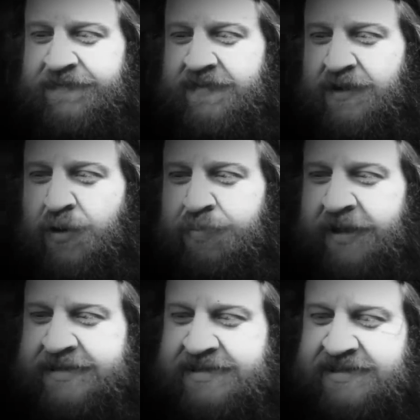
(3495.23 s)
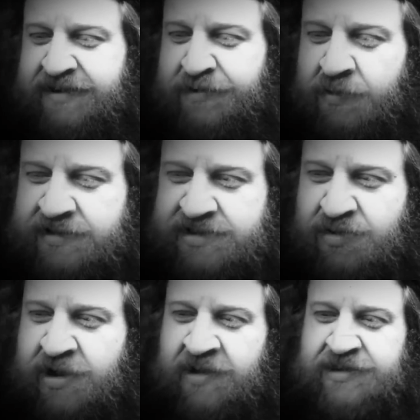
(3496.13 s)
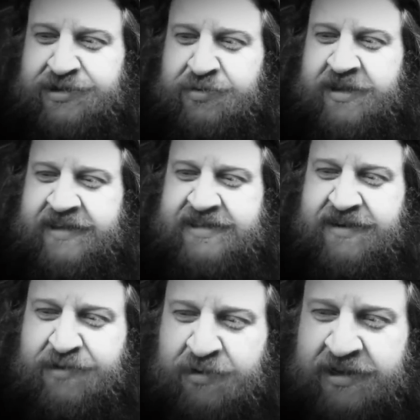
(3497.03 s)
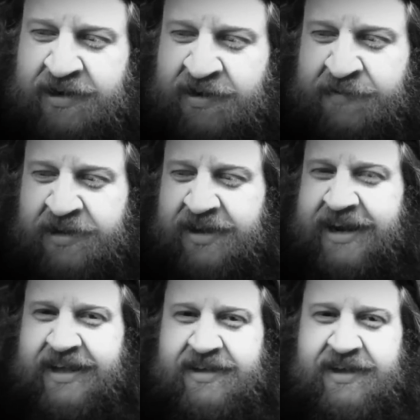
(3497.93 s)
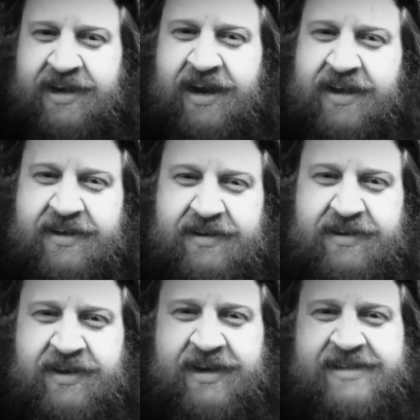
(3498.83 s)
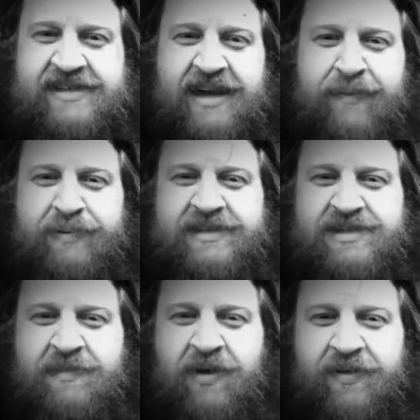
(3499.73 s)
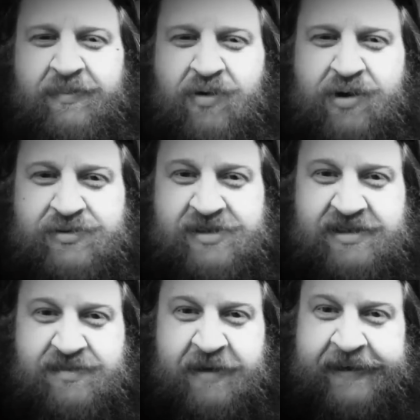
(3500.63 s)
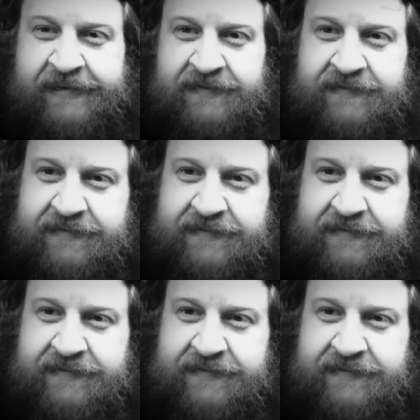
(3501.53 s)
go places every once in a while and do things every once. You know what I mean? You gotta stop and smell them roses, man.